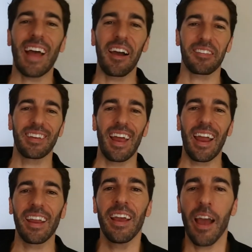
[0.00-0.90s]
style
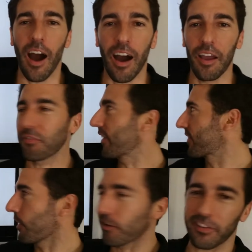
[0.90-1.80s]
today. If
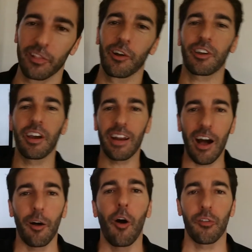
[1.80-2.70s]
this glare doesn't look good,
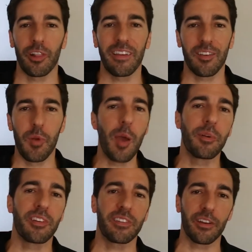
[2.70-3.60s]
I'll overlay some
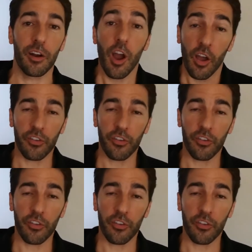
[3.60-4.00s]
images here.